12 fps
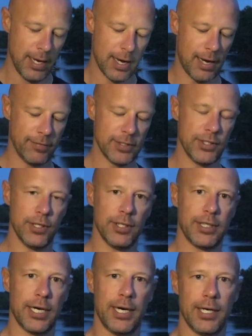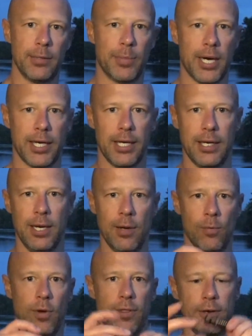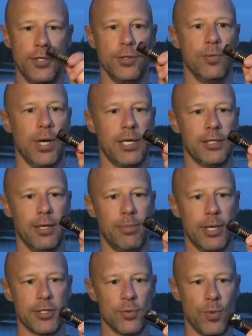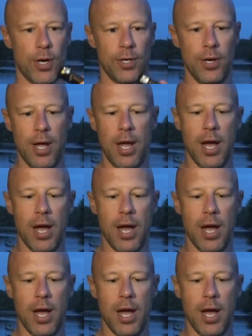Obviously, you can carry it in your pocket with a two-way clip as well.